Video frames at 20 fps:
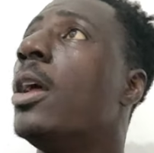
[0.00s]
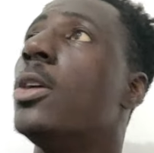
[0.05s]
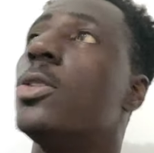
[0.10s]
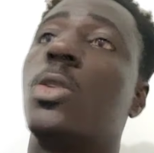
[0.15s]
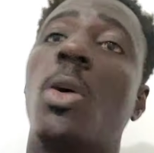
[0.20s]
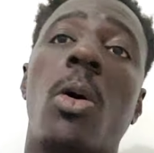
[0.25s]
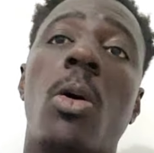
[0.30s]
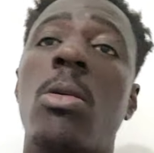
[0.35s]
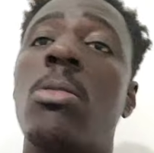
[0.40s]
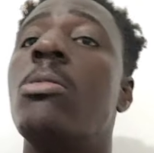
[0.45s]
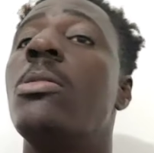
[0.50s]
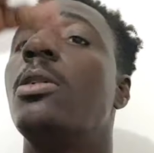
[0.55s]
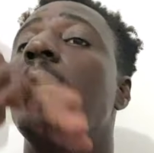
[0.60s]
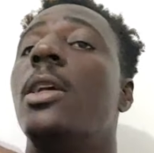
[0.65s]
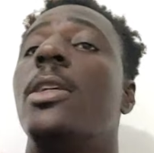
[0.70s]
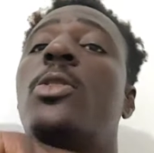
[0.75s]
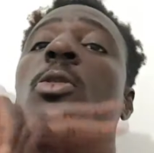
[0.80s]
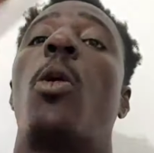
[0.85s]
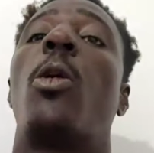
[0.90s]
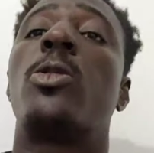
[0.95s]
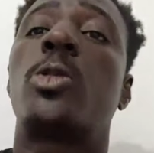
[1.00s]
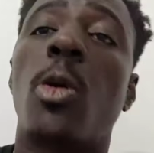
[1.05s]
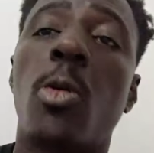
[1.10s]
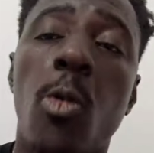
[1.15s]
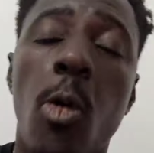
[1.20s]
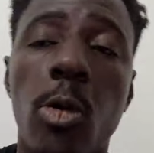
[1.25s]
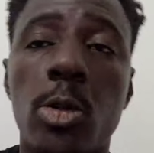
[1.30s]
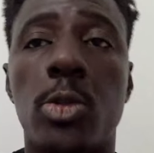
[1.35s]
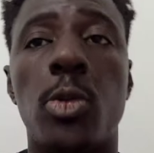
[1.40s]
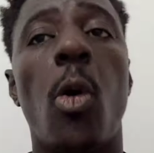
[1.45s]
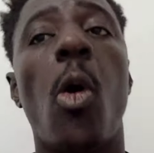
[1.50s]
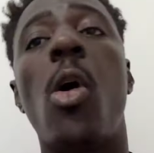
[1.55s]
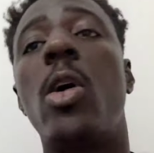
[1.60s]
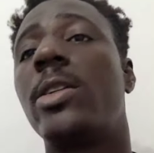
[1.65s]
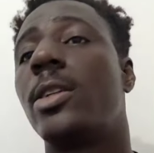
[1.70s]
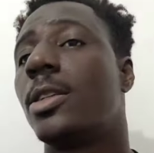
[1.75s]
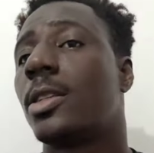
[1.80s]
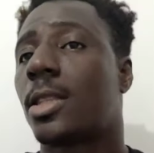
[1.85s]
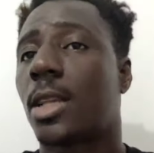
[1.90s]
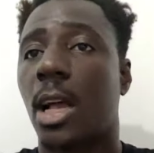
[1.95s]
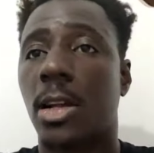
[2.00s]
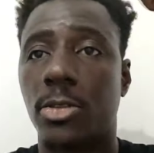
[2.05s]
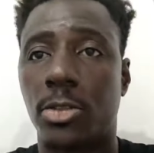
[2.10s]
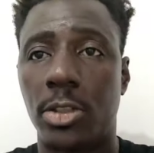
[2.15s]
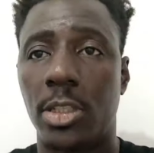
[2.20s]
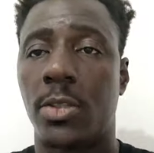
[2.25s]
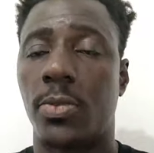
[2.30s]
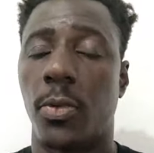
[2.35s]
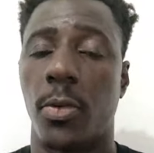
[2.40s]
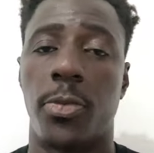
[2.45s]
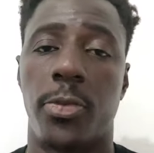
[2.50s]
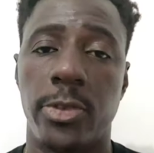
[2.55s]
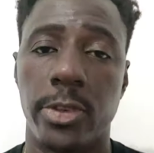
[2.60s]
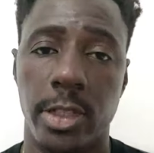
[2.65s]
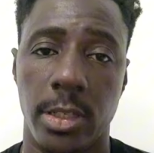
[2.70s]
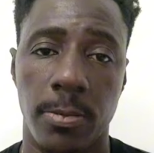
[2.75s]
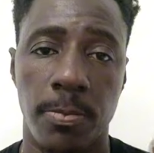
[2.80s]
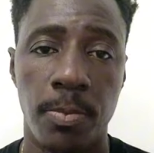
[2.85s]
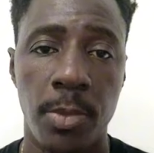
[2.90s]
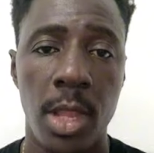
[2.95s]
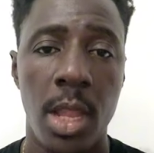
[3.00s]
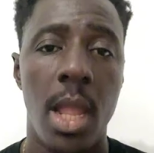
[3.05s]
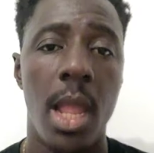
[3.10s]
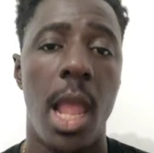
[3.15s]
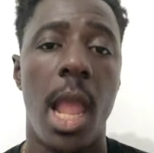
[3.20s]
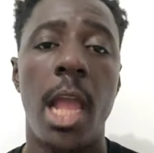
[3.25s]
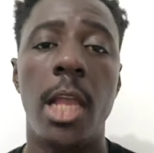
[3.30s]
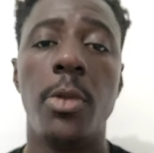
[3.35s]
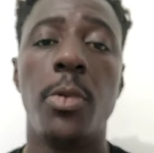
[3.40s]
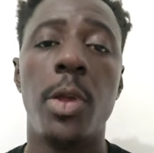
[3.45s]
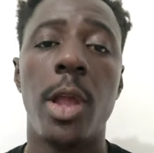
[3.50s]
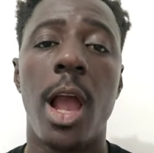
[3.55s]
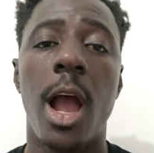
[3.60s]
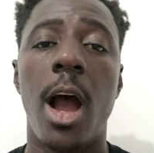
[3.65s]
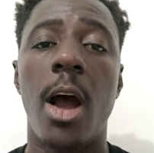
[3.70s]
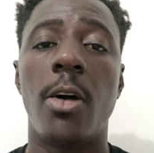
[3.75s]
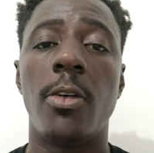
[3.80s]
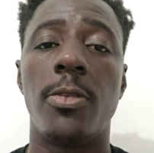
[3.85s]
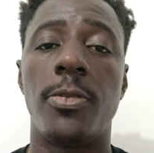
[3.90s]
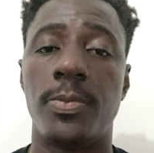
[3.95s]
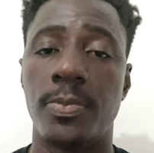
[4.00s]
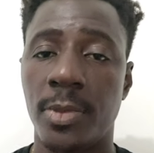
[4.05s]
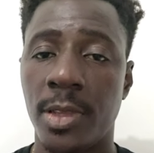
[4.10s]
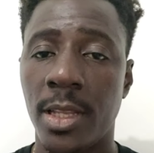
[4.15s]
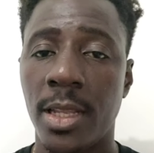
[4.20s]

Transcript: So it also go to all these countries for free. And we have